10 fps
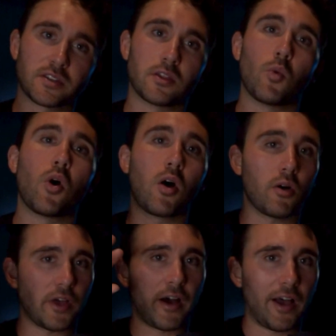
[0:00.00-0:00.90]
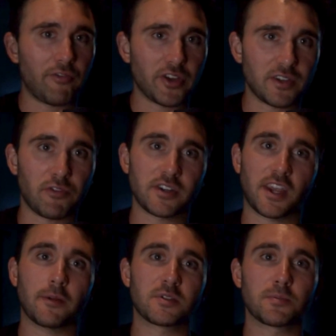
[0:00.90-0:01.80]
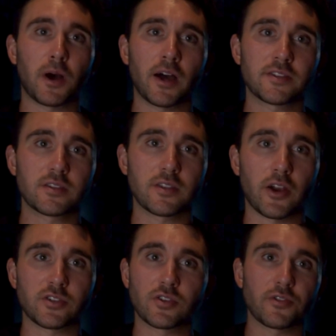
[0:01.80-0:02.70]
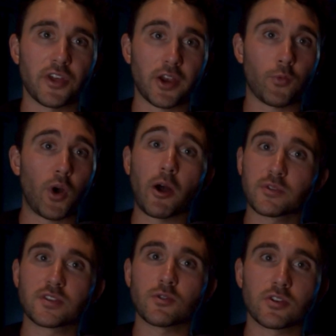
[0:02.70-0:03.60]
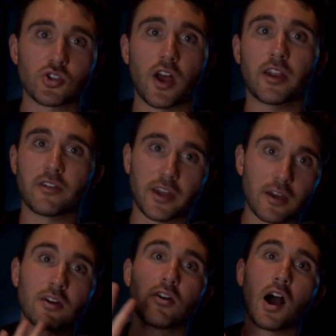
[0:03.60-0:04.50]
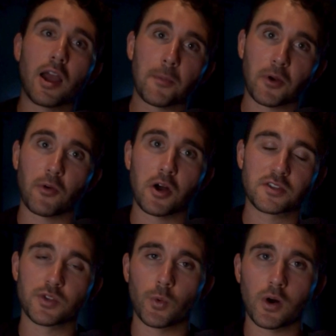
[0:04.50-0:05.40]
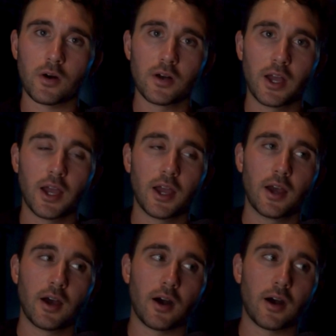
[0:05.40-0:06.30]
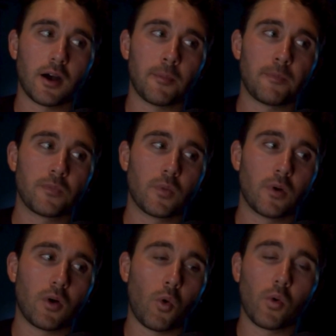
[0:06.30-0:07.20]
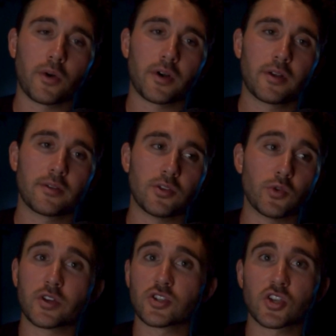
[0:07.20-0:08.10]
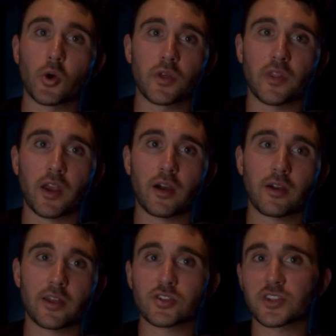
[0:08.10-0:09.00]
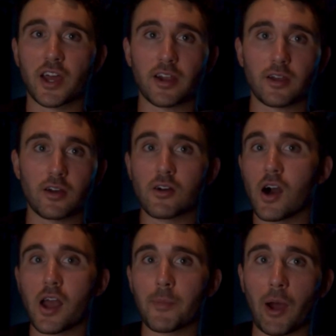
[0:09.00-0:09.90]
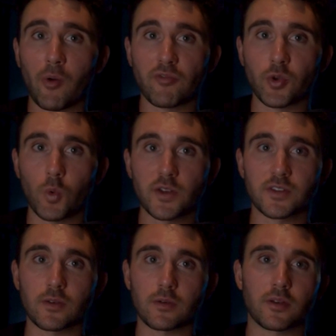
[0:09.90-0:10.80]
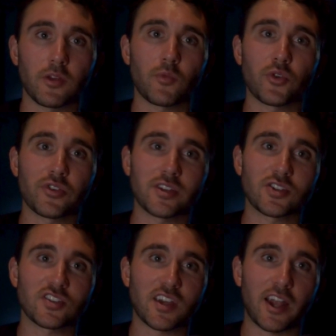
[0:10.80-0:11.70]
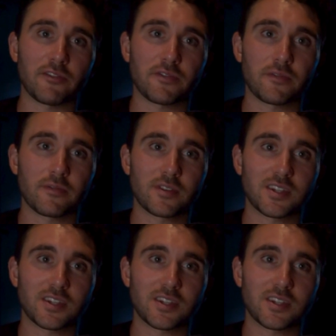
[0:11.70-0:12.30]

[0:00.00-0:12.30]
things on the wall. They'll have like different tape spots that are certain like routes you can try to like climb across the wall. Or you can just go in there and just kind of climb however you want to. It really just kind of